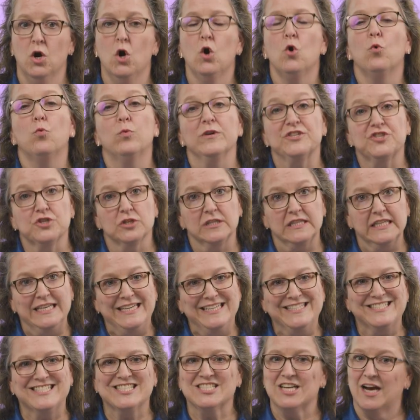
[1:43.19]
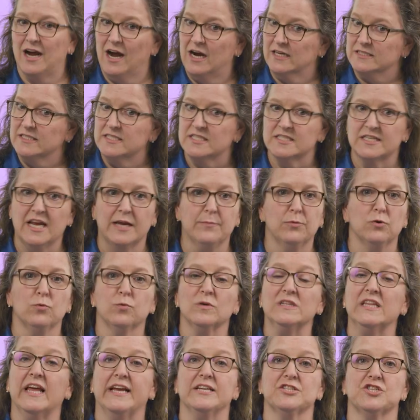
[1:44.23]
which leads to unstable
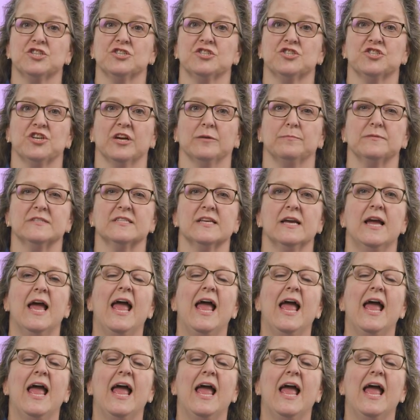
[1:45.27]
relationships